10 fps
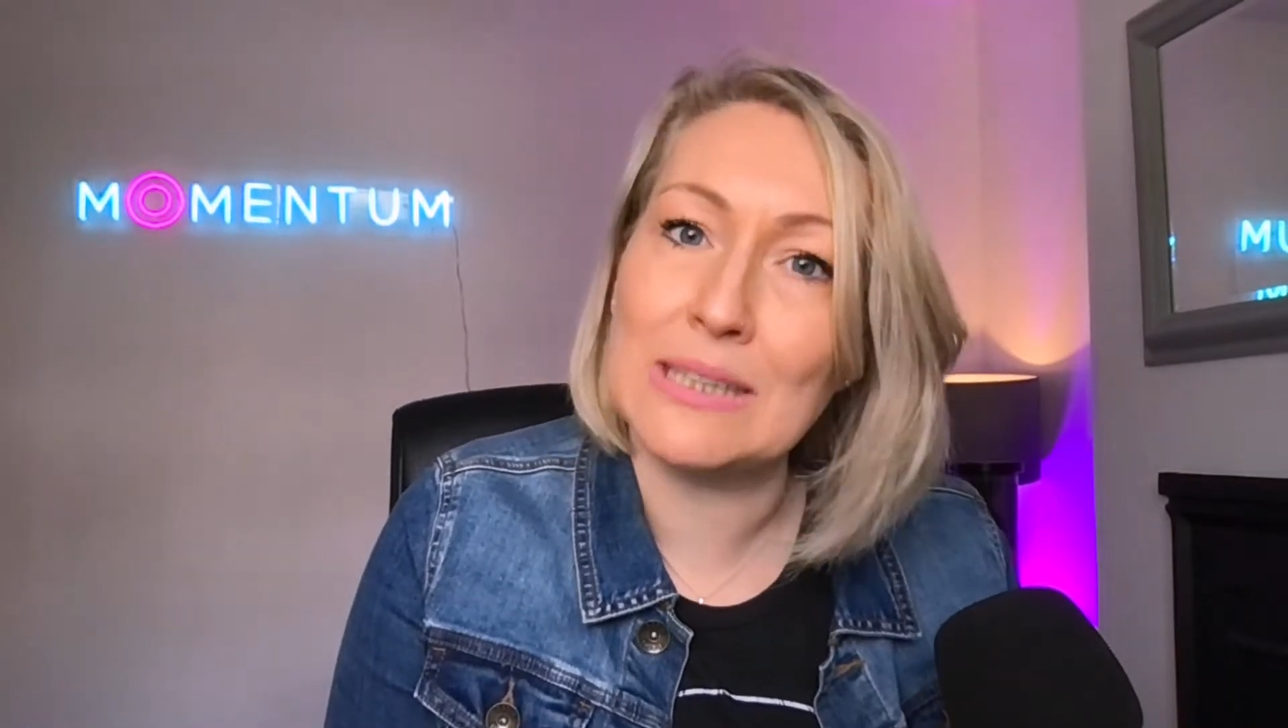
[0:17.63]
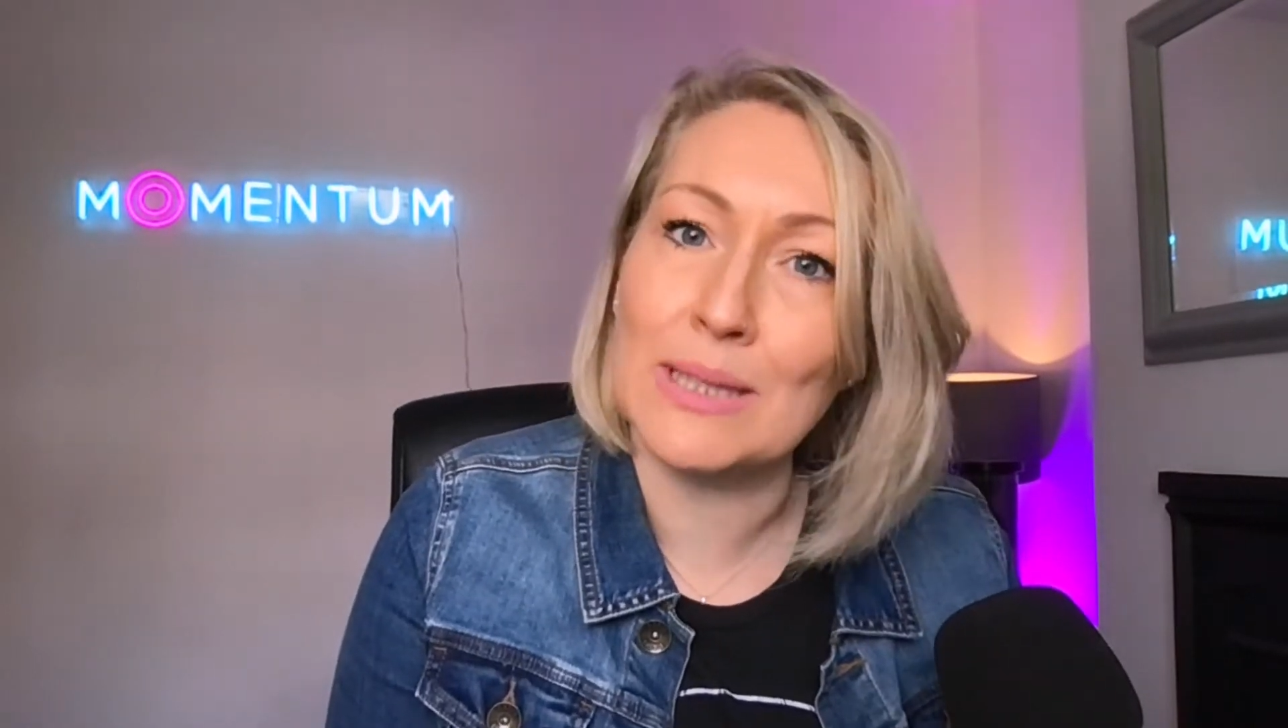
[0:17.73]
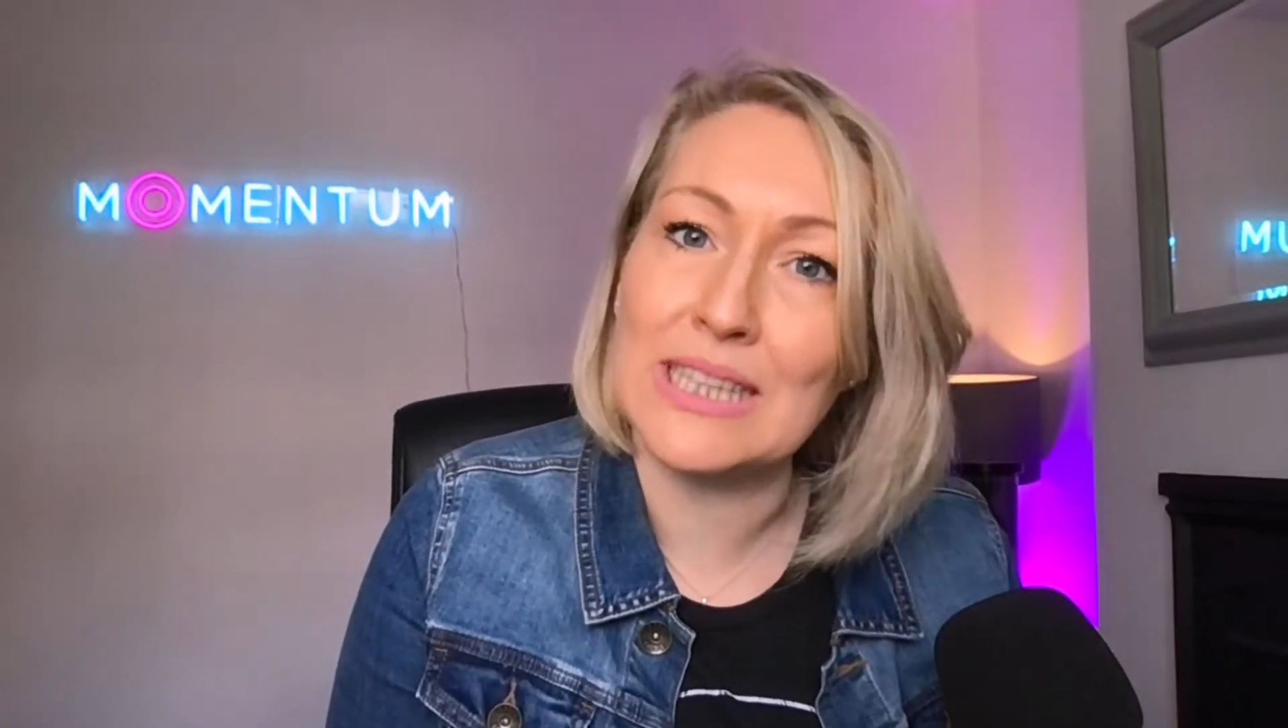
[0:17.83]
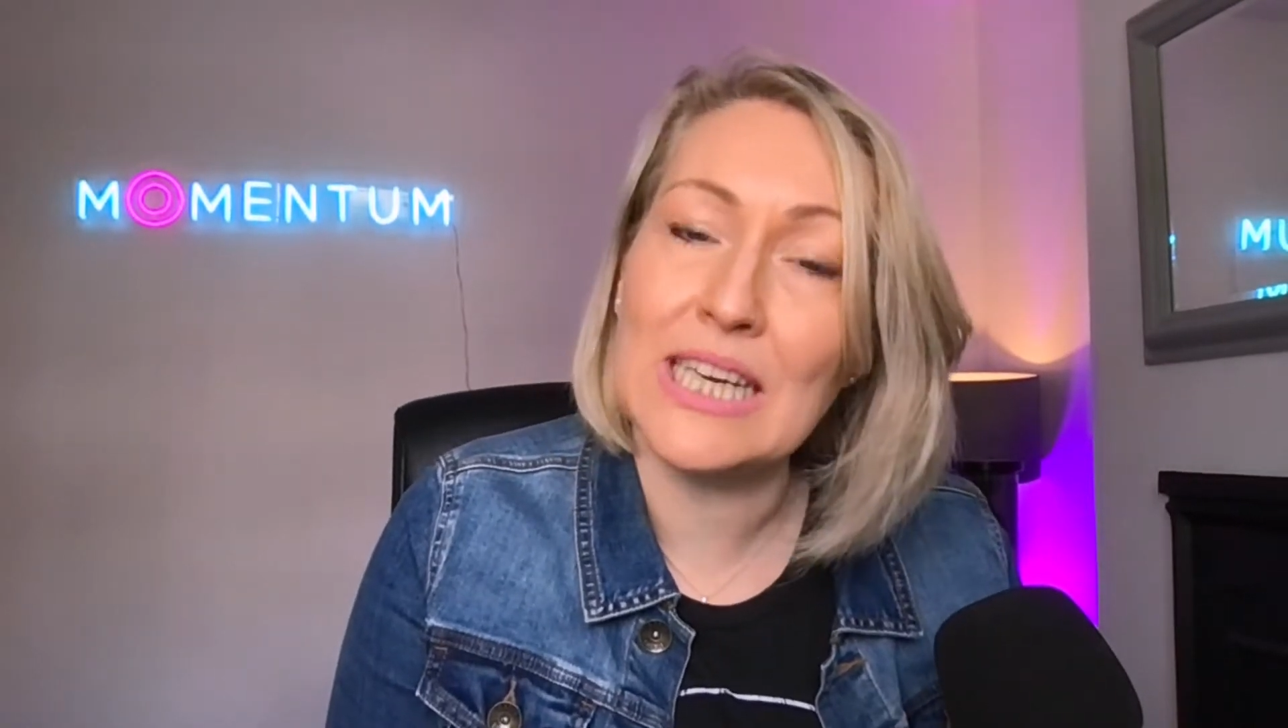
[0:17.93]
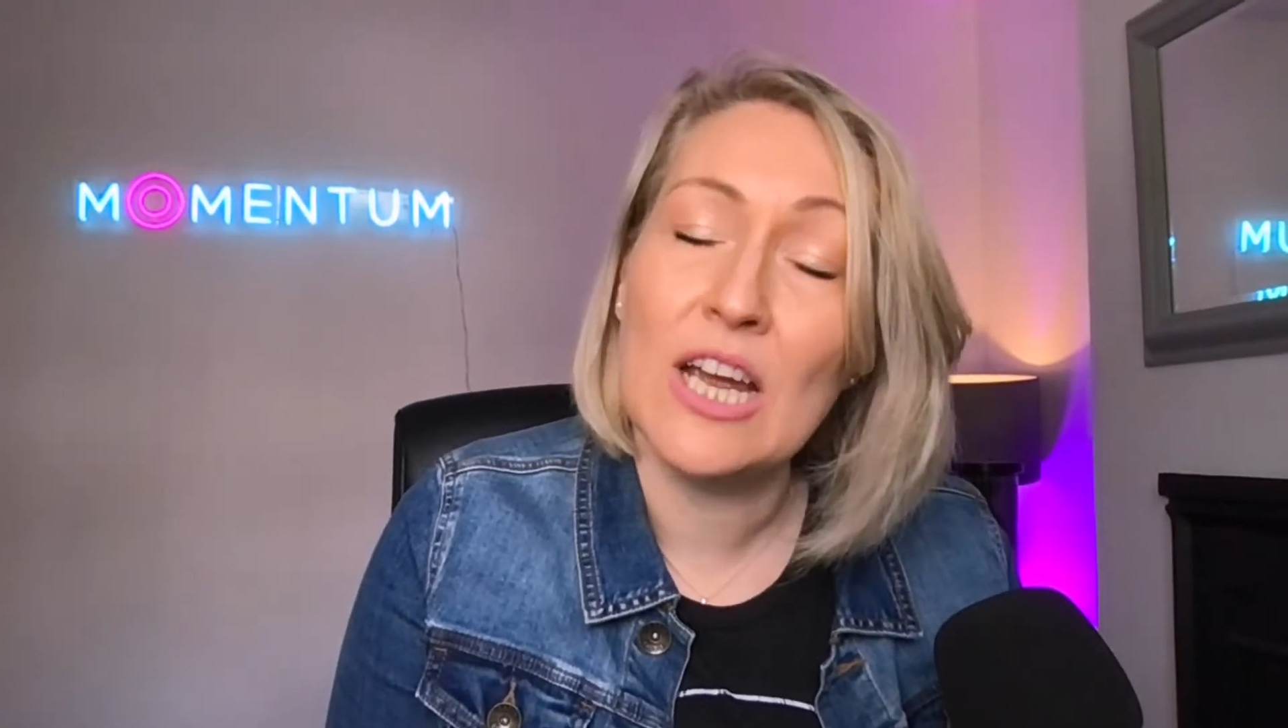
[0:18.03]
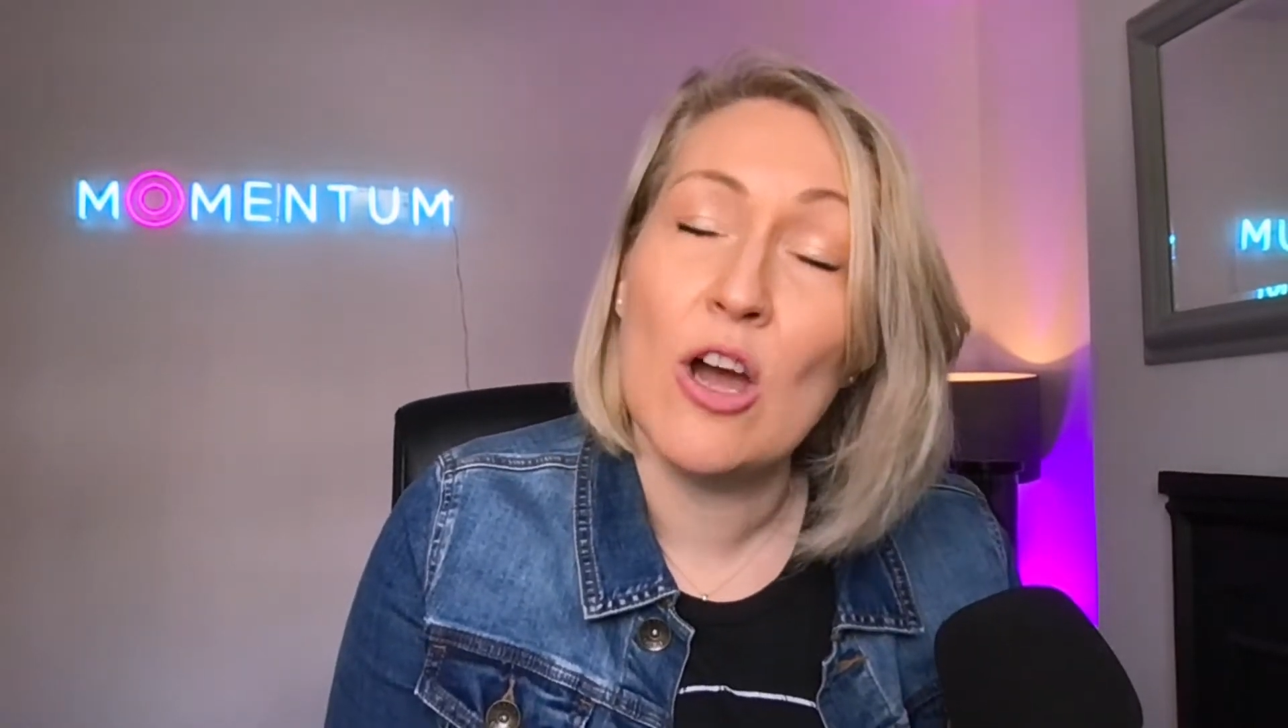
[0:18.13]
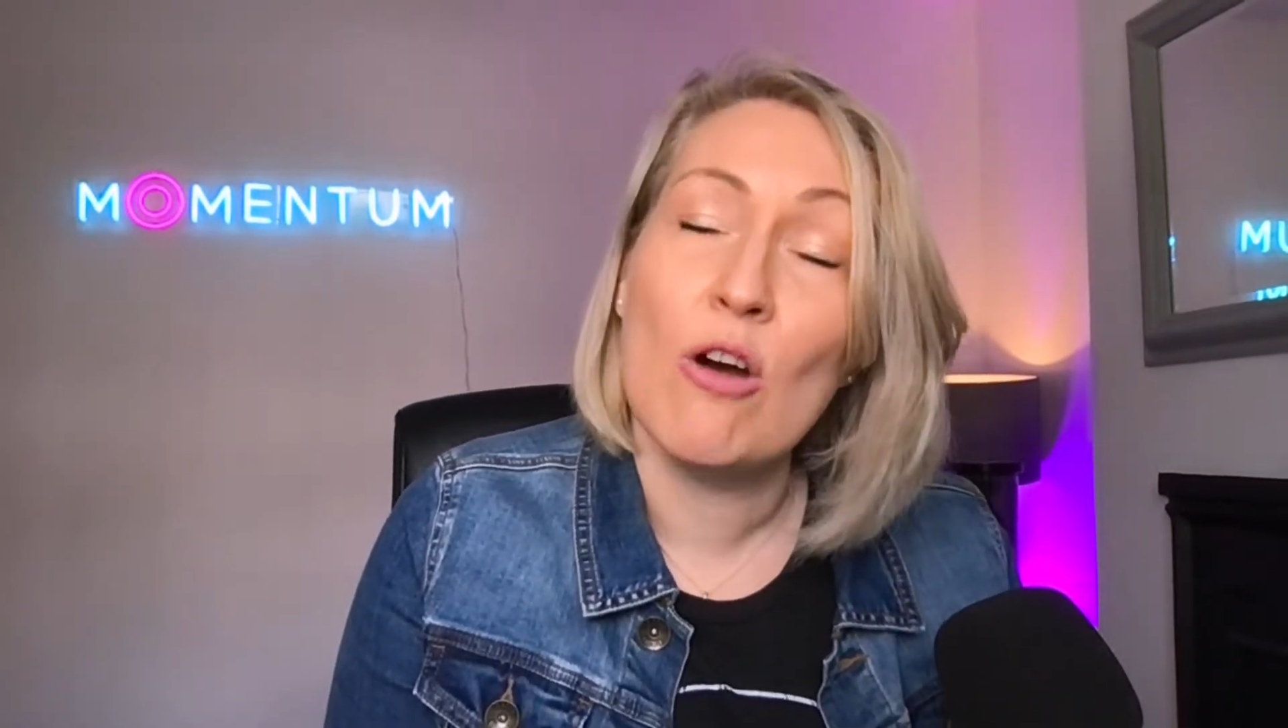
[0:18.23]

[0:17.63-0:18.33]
buddy